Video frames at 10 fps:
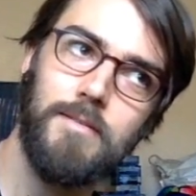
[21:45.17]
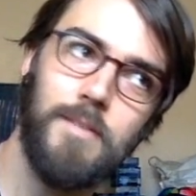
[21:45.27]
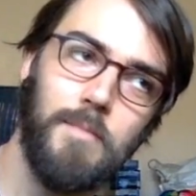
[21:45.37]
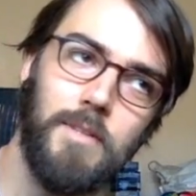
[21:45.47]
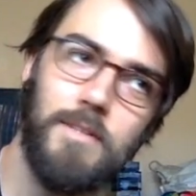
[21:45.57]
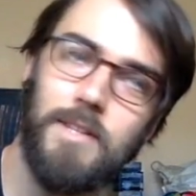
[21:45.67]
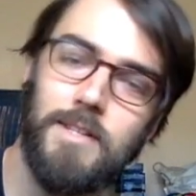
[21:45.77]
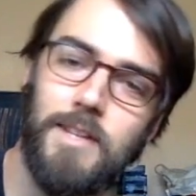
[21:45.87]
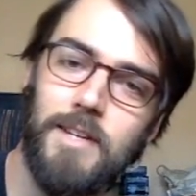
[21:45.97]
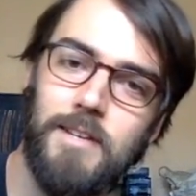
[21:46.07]
someone say
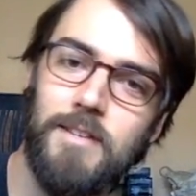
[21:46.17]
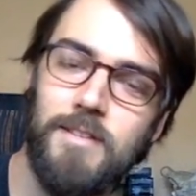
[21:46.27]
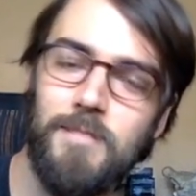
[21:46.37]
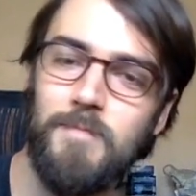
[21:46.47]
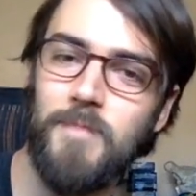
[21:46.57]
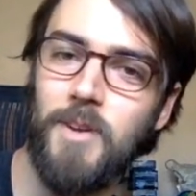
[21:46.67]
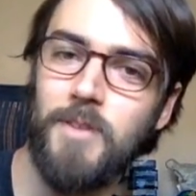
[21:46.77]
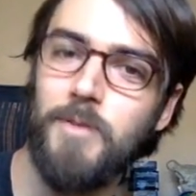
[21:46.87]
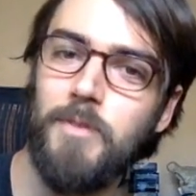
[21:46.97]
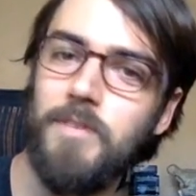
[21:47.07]
take it in all
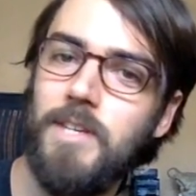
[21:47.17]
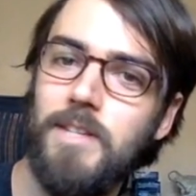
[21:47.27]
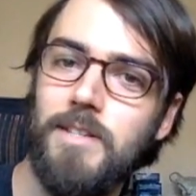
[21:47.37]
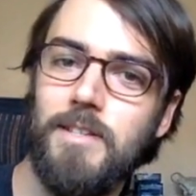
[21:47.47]
12 keys